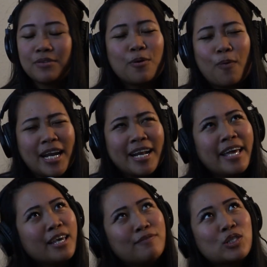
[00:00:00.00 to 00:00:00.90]
was like, why did
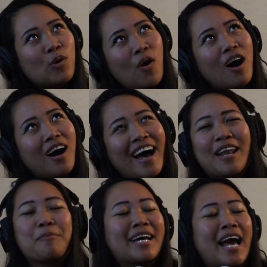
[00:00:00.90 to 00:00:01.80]
I leave school?
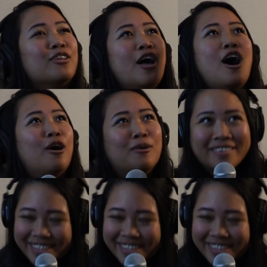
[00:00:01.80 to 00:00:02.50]
And I'm like, hello.